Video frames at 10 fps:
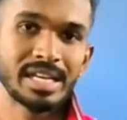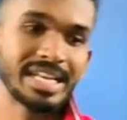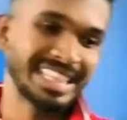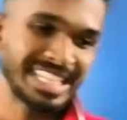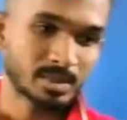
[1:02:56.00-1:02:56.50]

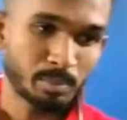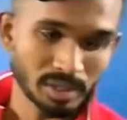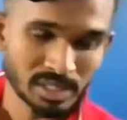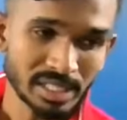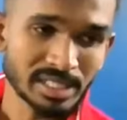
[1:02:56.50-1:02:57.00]
This
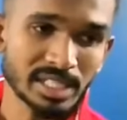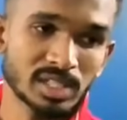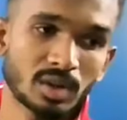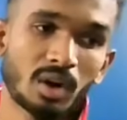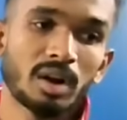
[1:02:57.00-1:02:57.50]
process is
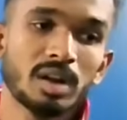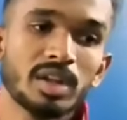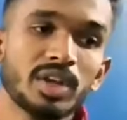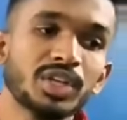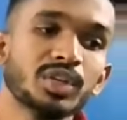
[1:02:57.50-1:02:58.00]
called
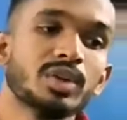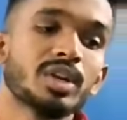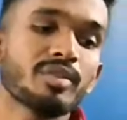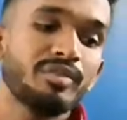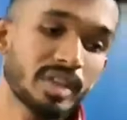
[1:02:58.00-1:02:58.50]

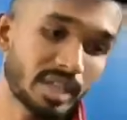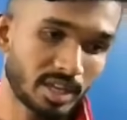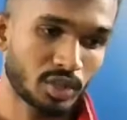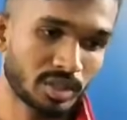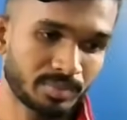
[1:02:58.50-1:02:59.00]

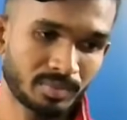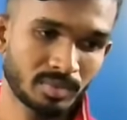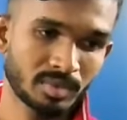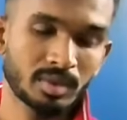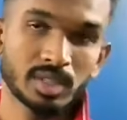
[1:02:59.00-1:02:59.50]
eutrophication.
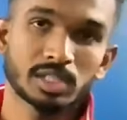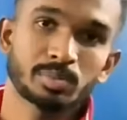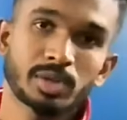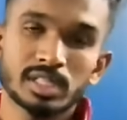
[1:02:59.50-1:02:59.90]
This process is